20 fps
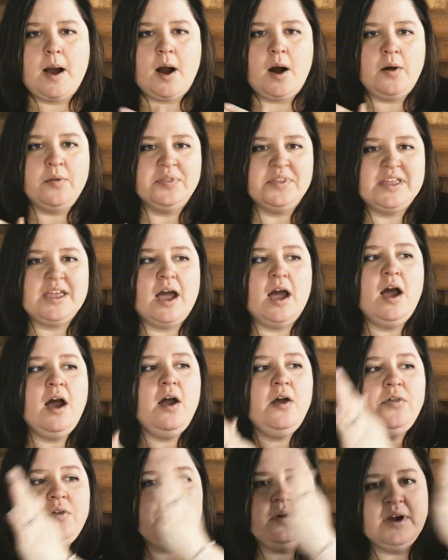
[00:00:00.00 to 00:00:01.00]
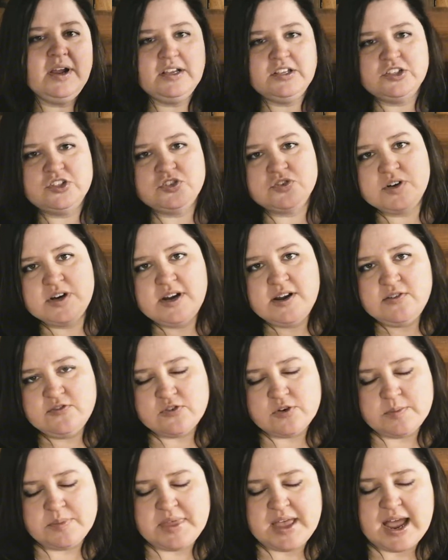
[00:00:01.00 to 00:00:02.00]
On the other extreme
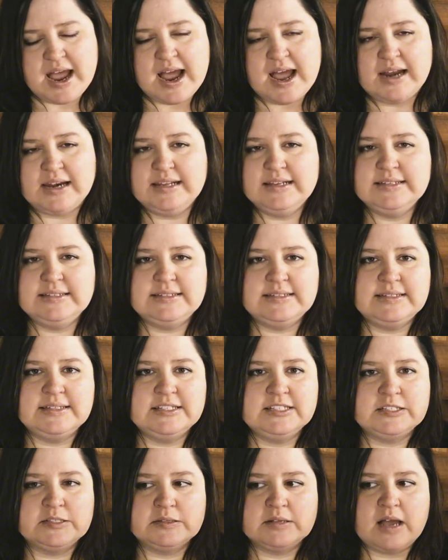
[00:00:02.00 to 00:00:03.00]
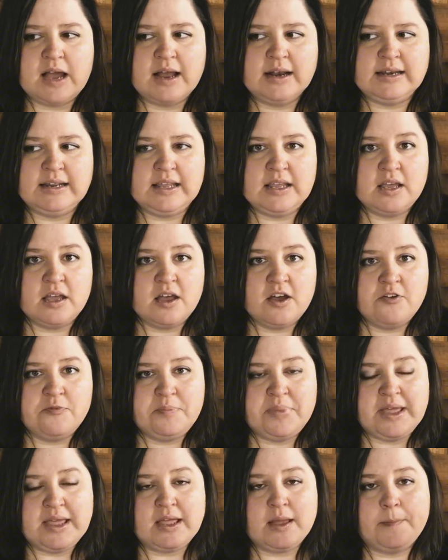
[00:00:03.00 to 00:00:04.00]
from that is this idea
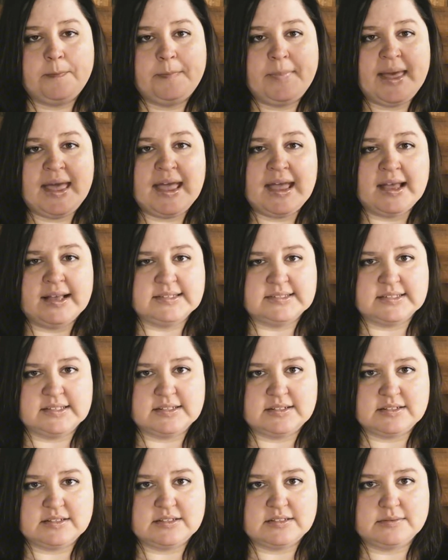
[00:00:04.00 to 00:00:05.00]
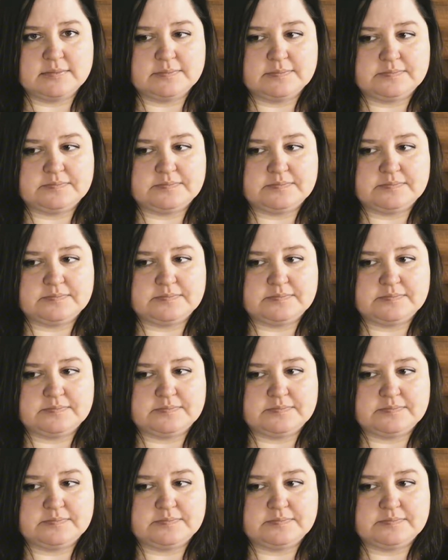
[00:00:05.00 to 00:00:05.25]
of being a peasant.